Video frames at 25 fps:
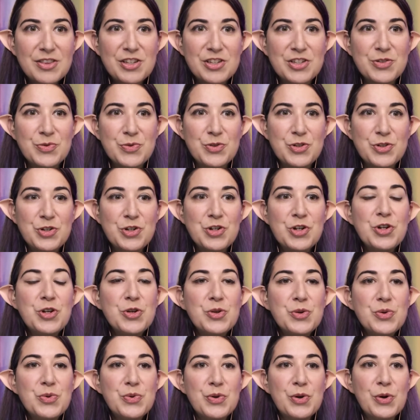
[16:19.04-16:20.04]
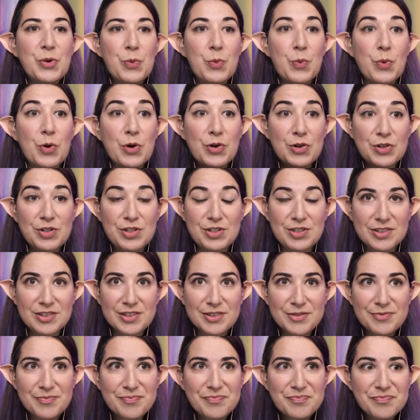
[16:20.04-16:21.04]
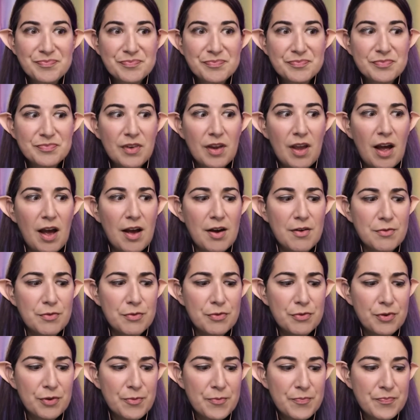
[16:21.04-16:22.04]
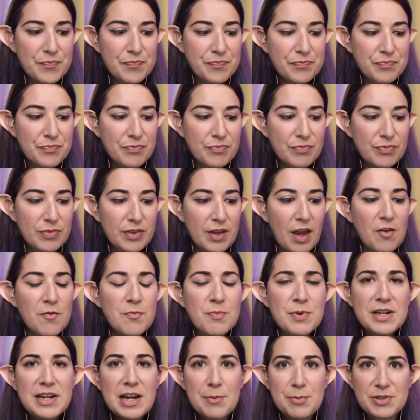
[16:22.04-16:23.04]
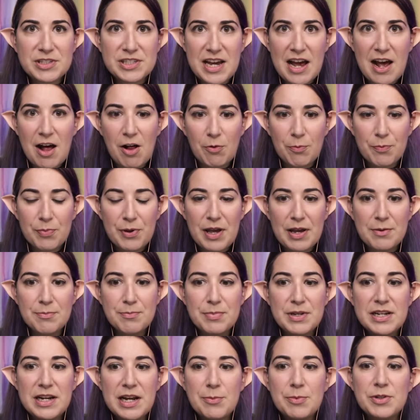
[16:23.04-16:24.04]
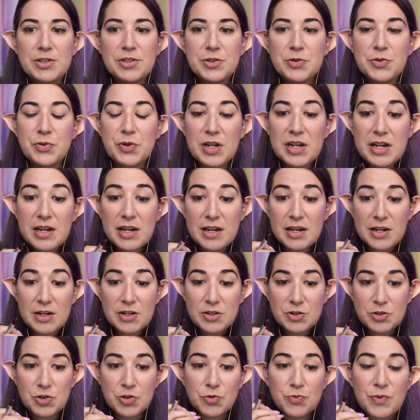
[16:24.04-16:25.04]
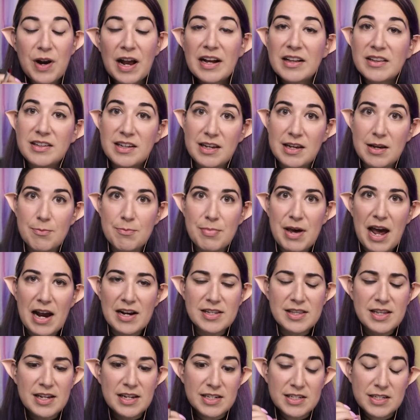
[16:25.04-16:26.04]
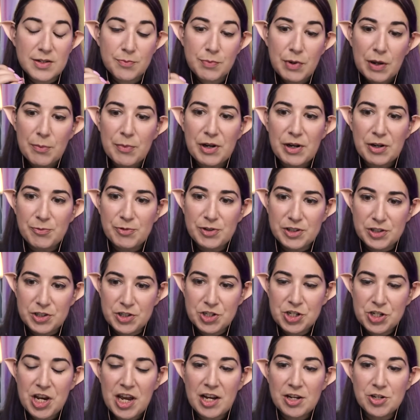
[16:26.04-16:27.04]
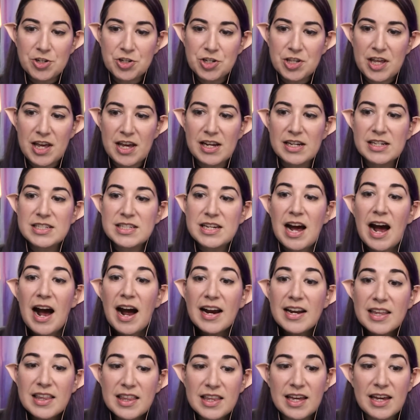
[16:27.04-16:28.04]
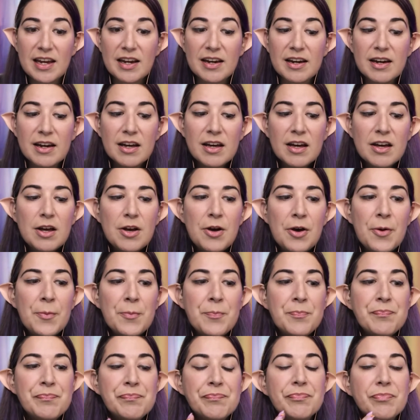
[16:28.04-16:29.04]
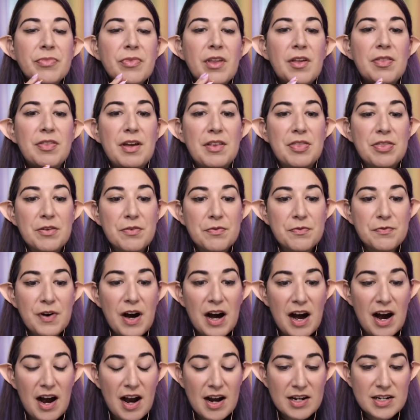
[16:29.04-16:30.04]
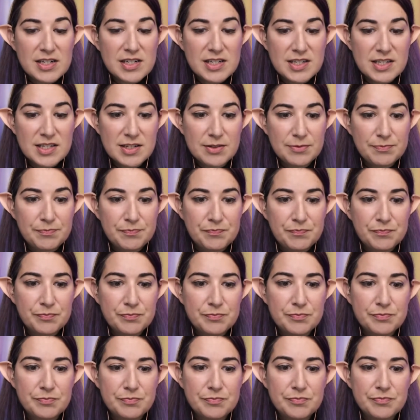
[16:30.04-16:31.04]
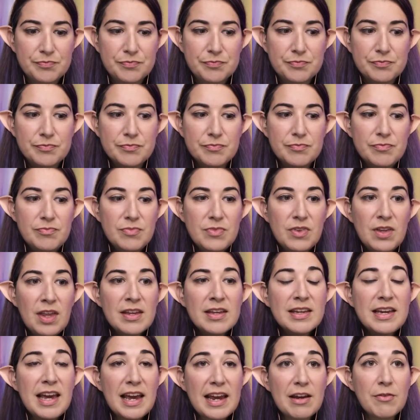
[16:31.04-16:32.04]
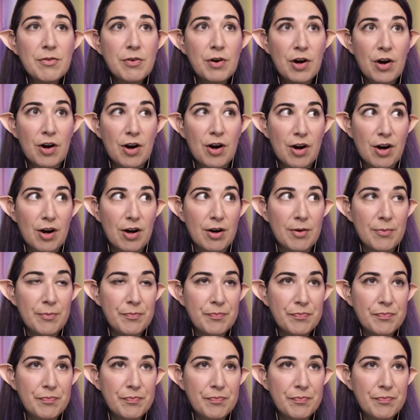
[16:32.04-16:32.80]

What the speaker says: new world of being able to help and being able to directly impact things and being able to change things, I think that the fox gave her